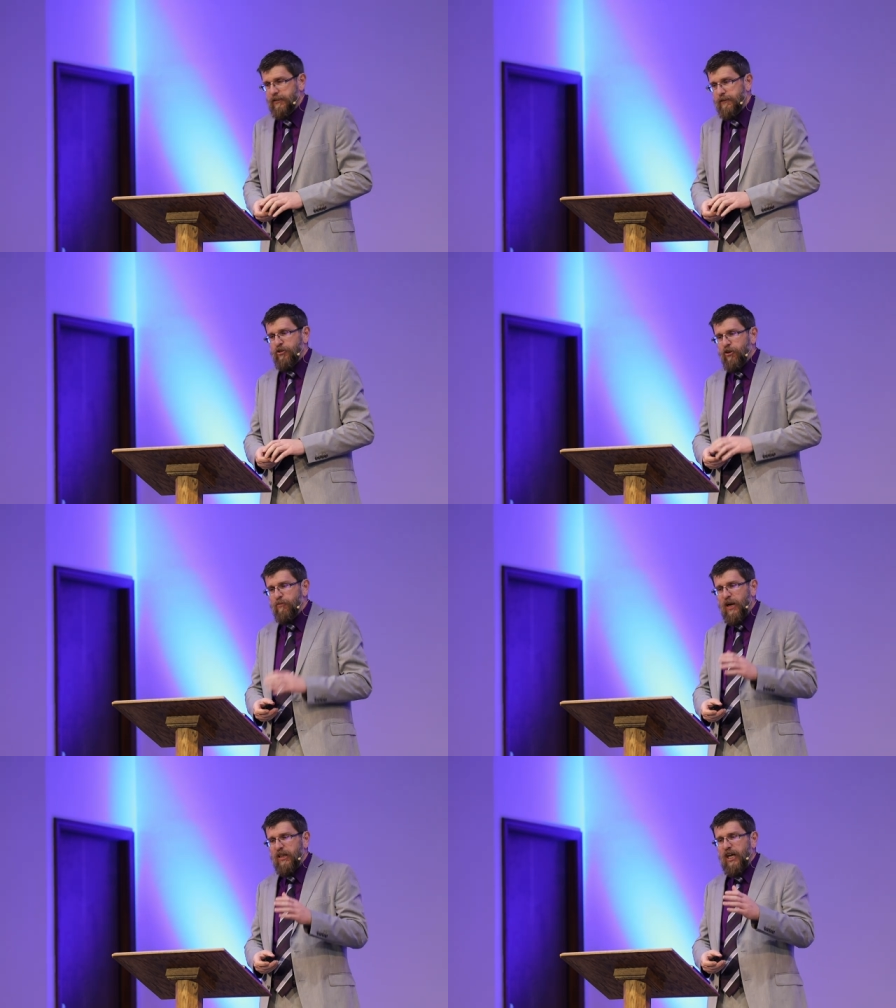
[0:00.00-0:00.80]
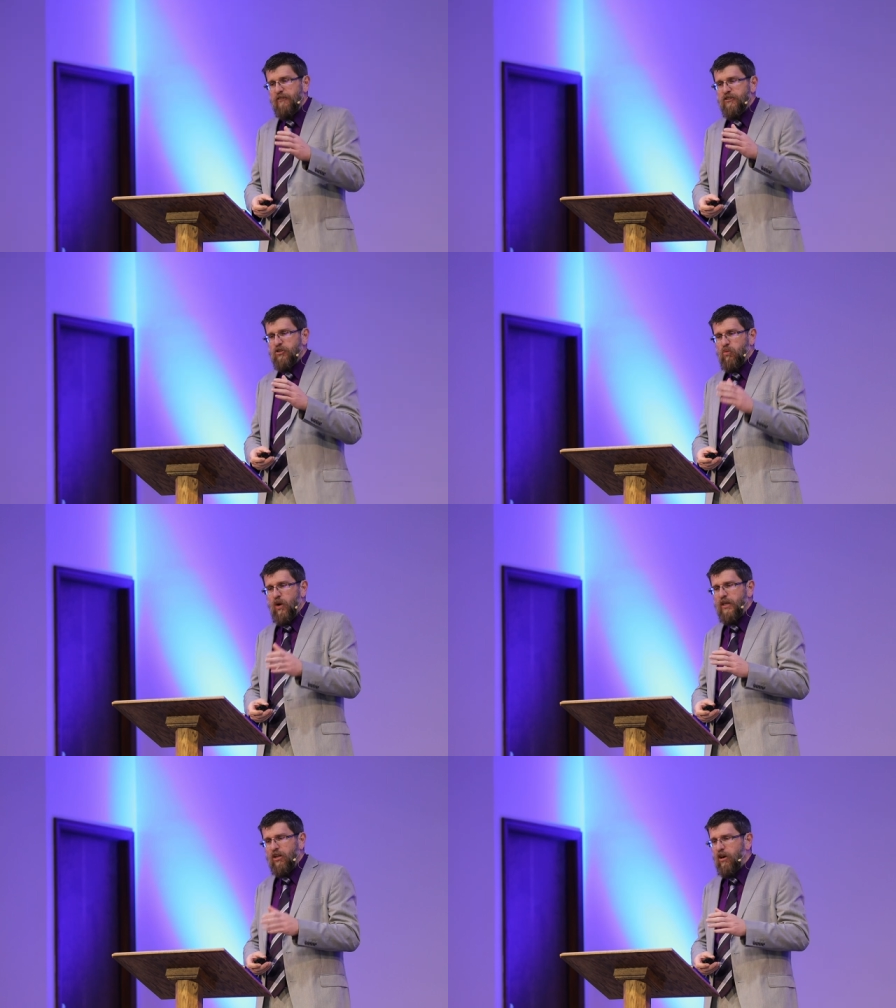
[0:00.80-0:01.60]
It turned my life into
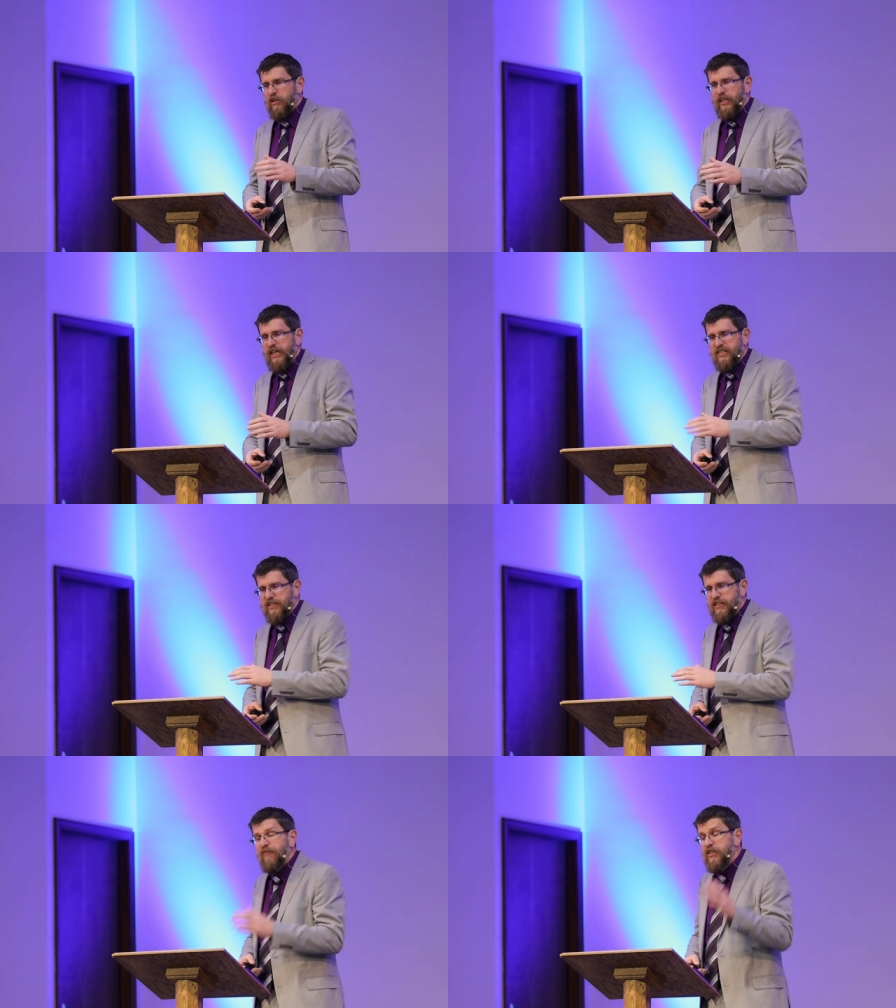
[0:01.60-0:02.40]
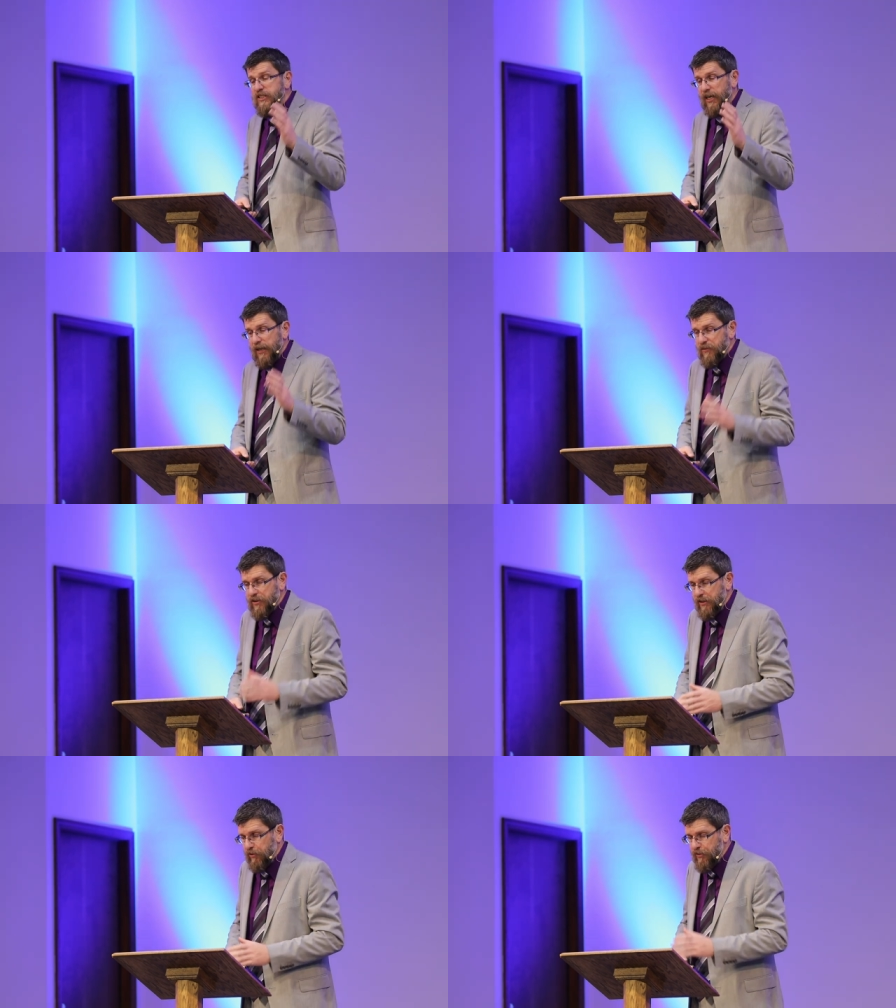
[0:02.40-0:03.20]
one long night, seven times
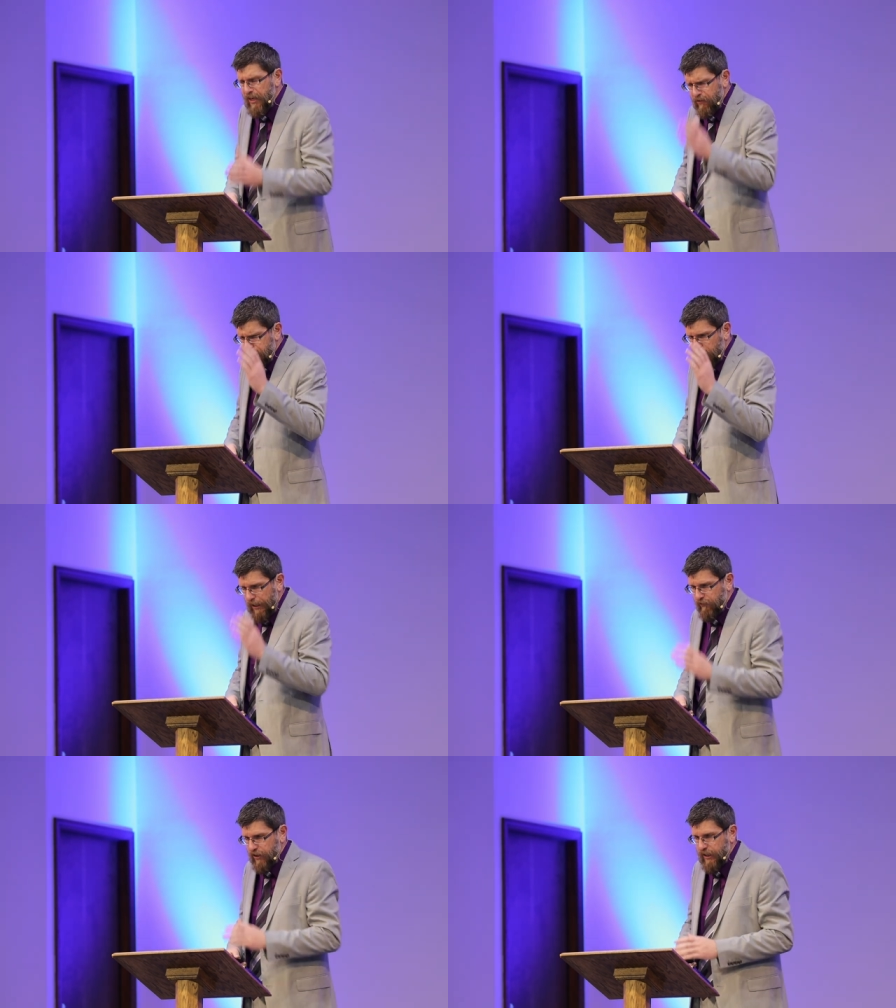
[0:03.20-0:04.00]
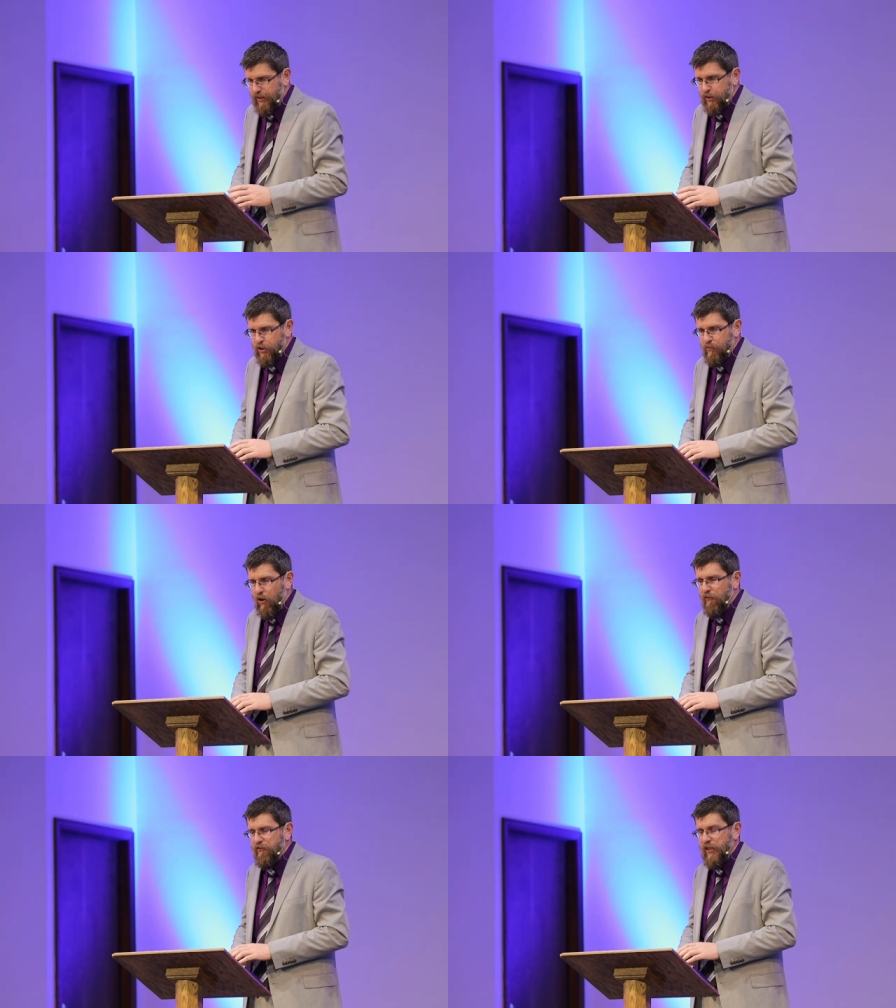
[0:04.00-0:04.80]
sealed. Never shall I forget the
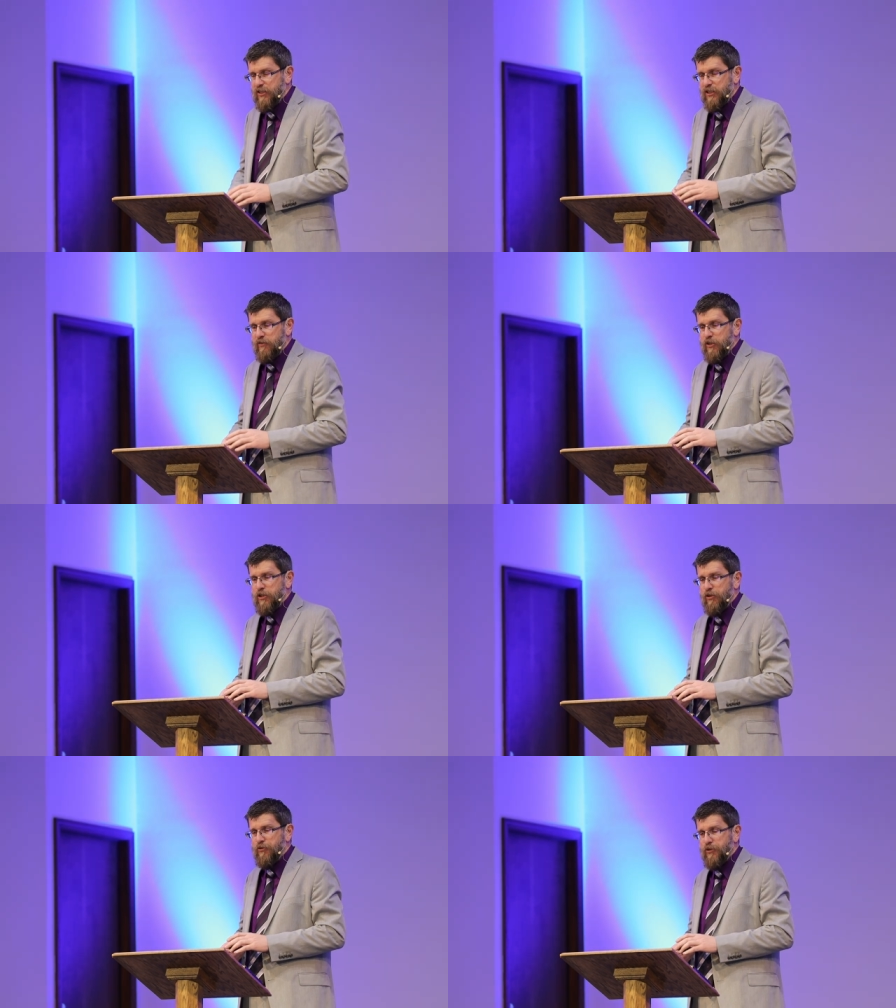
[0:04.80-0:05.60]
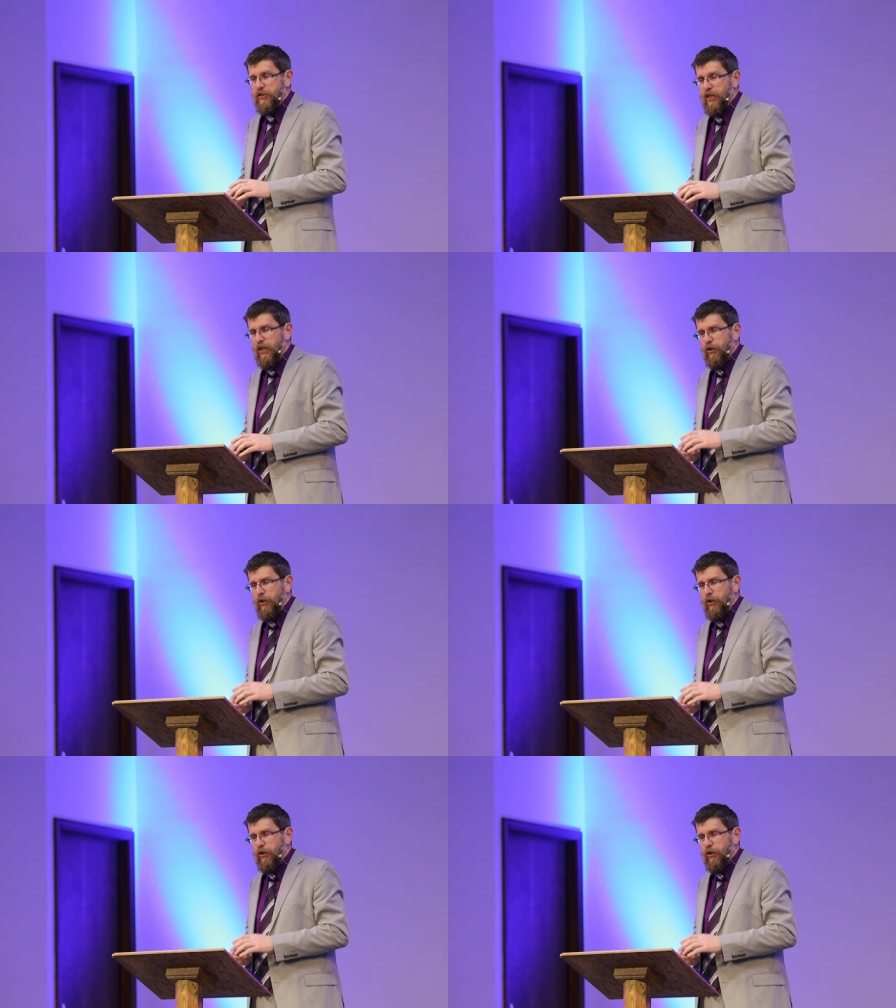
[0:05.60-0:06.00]
small faces of the children